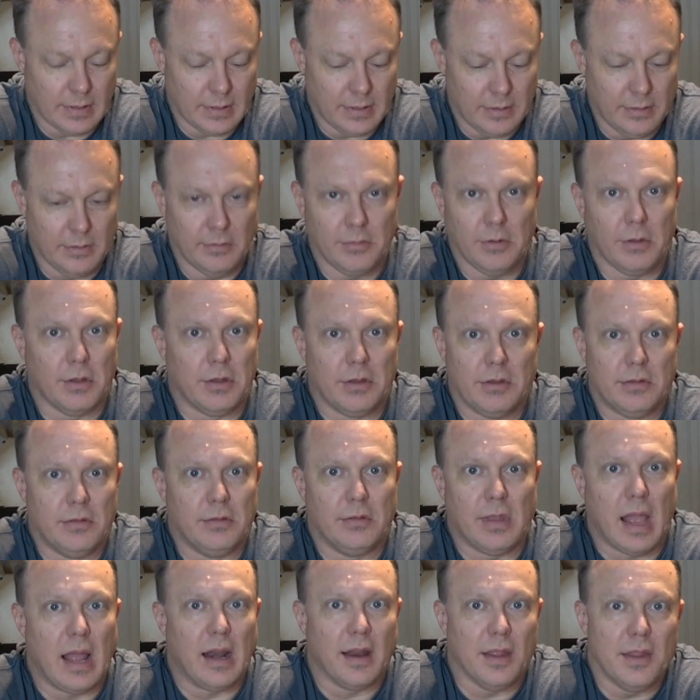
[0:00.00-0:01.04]
you can
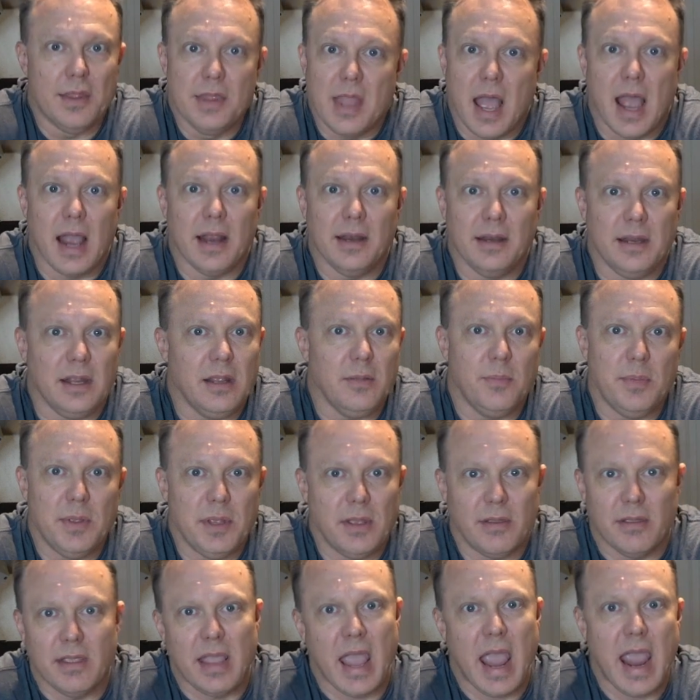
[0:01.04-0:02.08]
dial a 9 dB
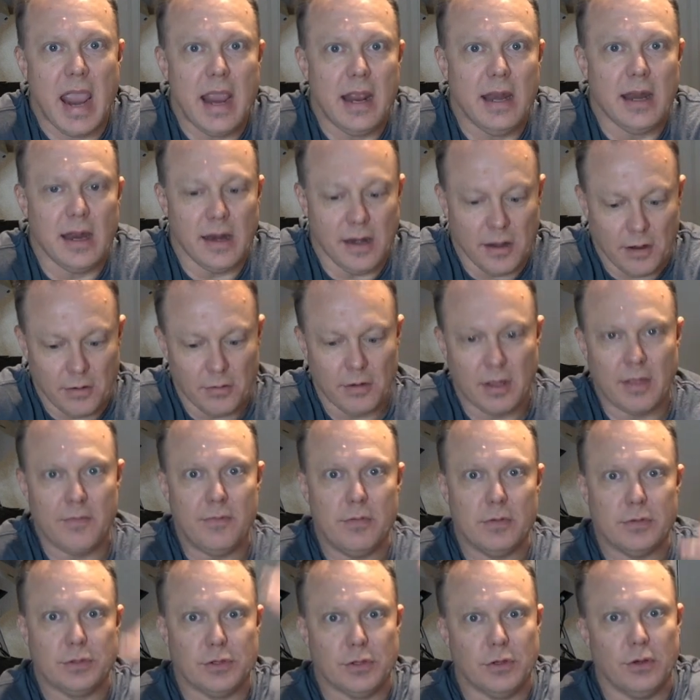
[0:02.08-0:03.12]
of gain, and it'll give
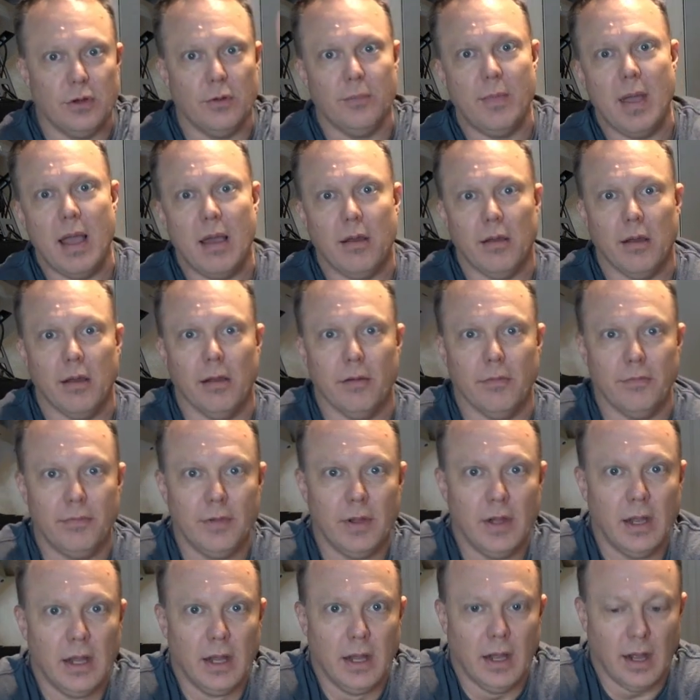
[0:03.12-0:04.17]
you a certain amount
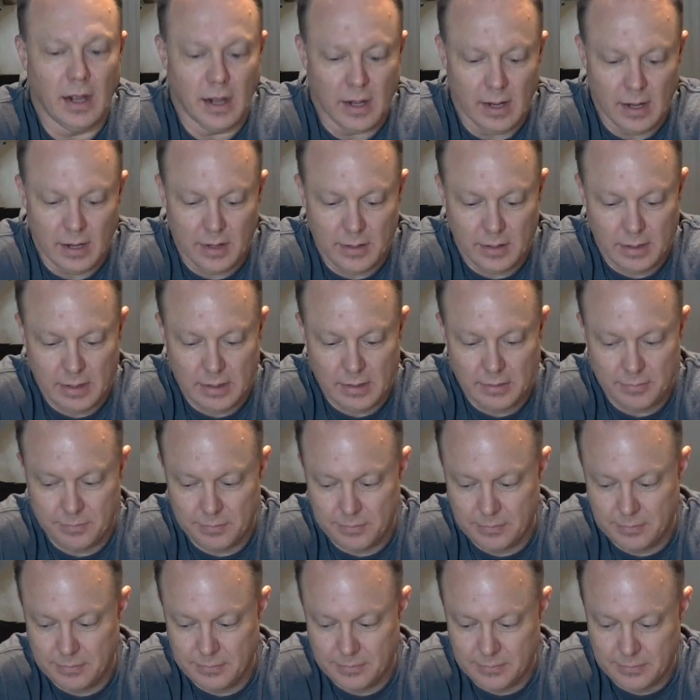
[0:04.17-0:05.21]
of
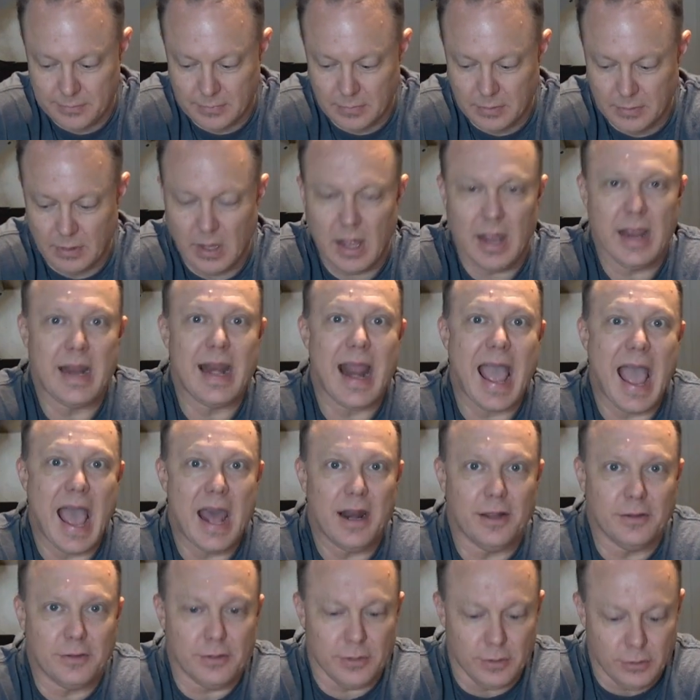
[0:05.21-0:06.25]
light
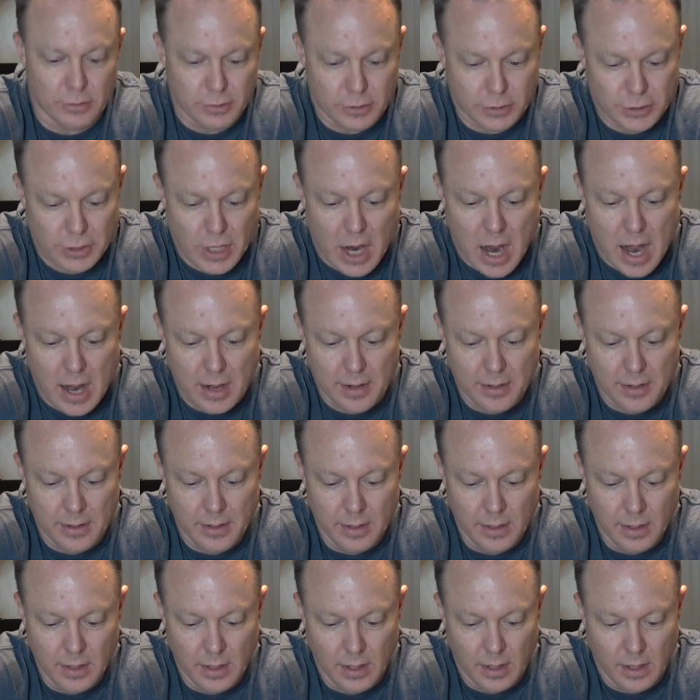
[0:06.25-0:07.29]
added to your shot.
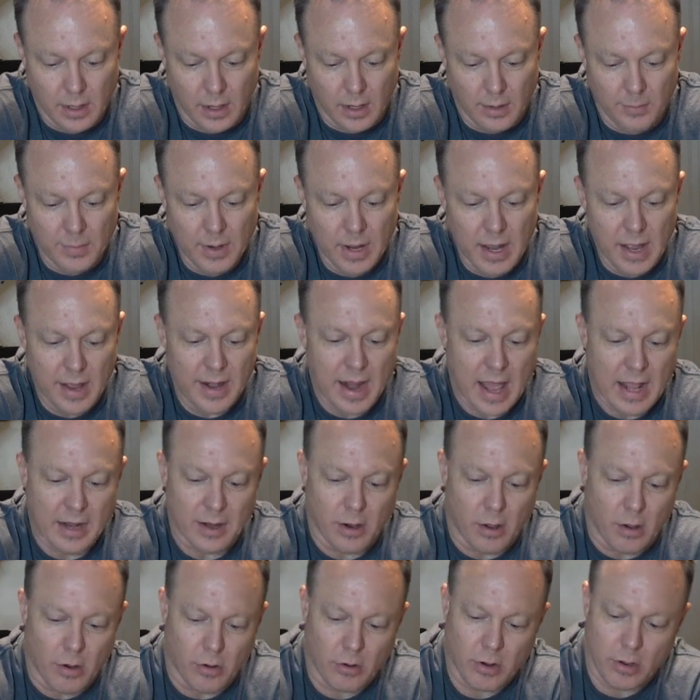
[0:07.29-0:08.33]
And that
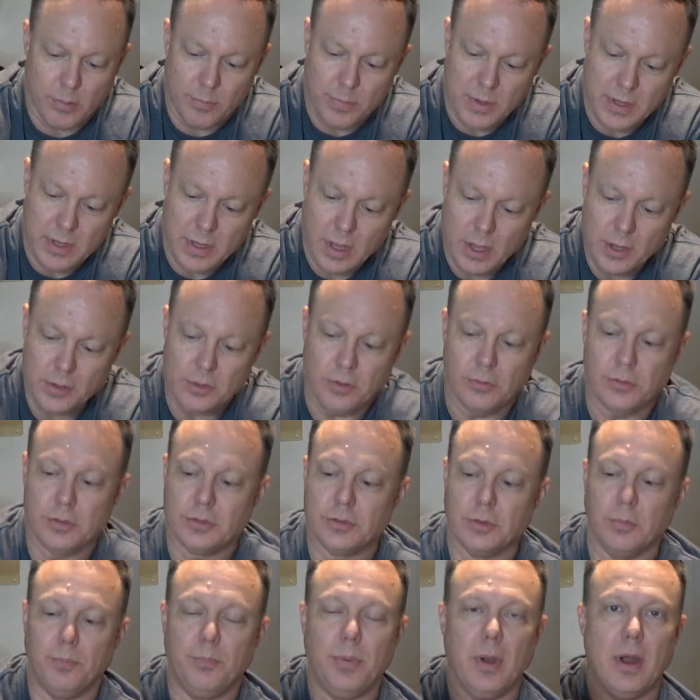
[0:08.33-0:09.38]
all could be used as a
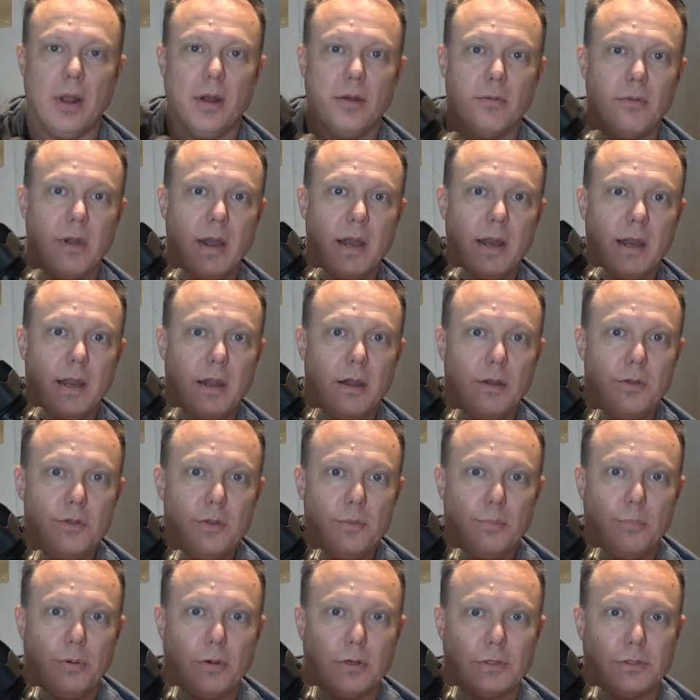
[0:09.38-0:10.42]
button right here. You
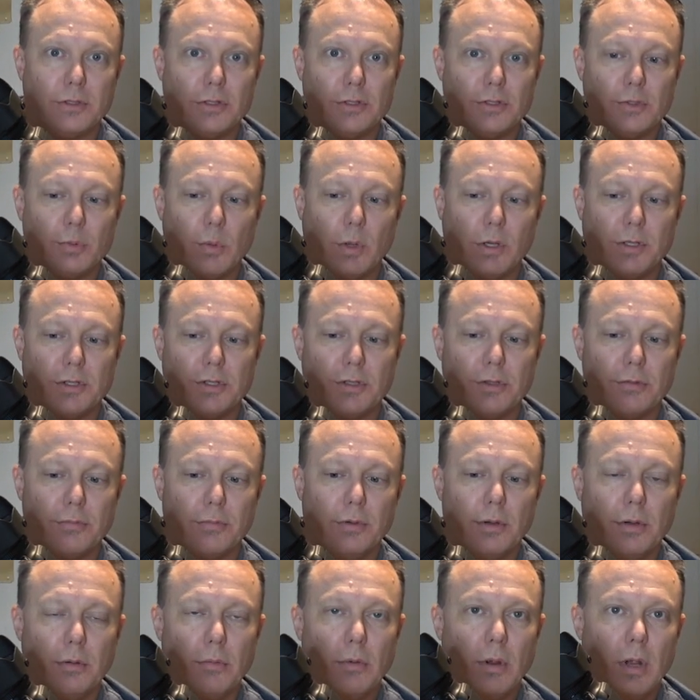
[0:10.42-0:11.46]
push to switch
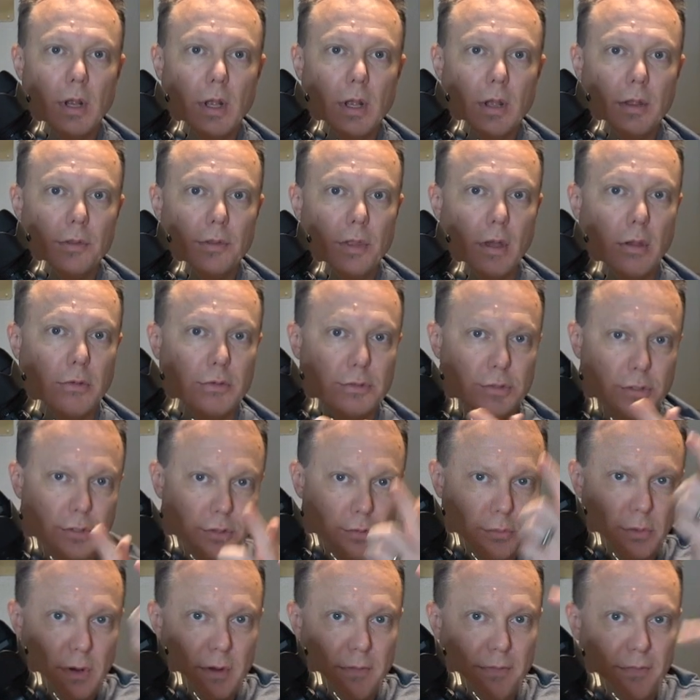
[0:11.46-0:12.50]
through those
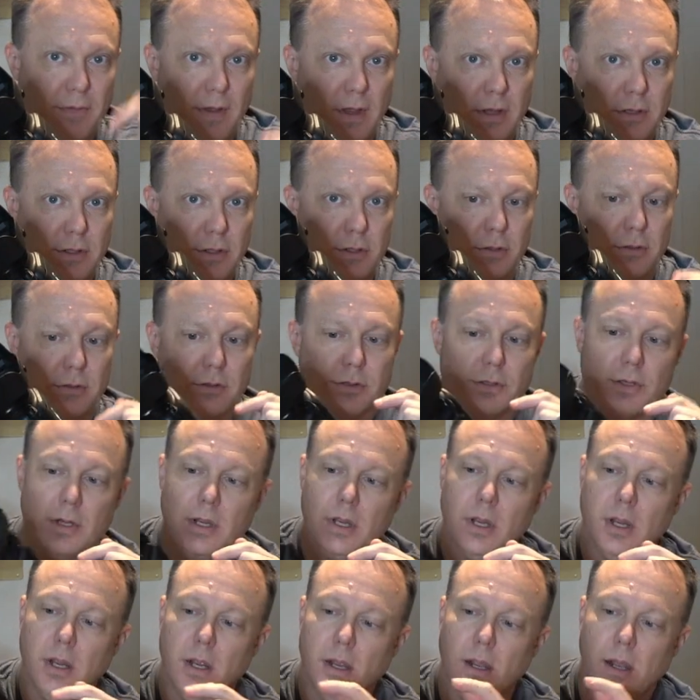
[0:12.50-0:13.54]
three features.
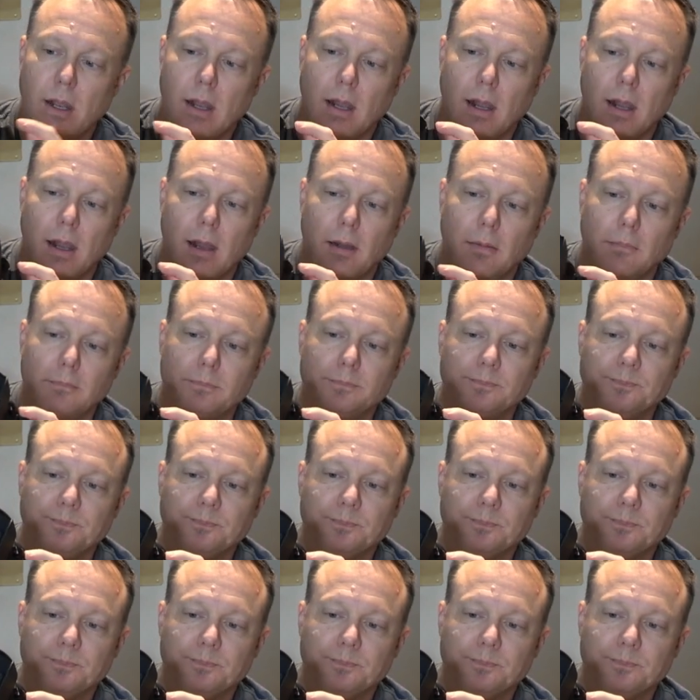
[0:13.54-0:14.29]
And